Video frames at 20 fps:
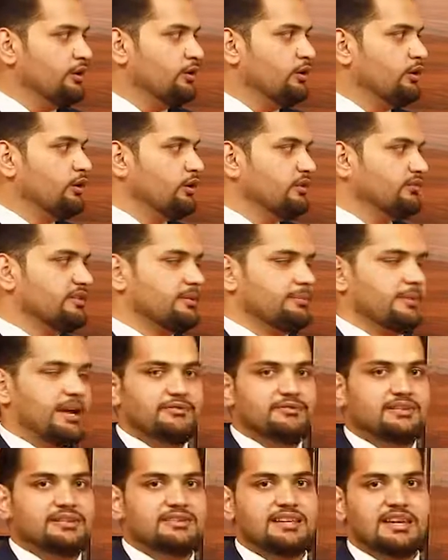All of them
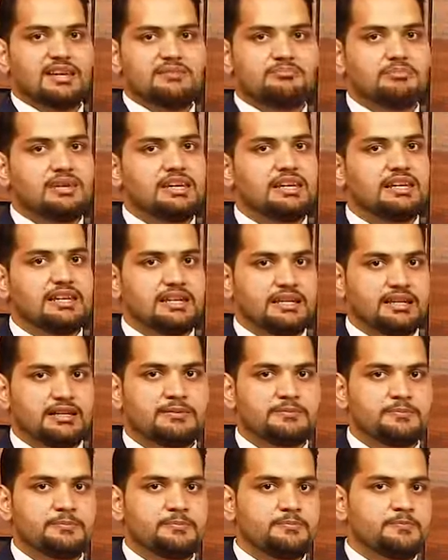have the same
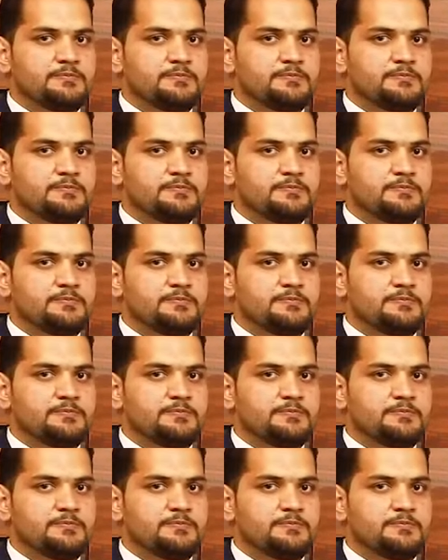meaning.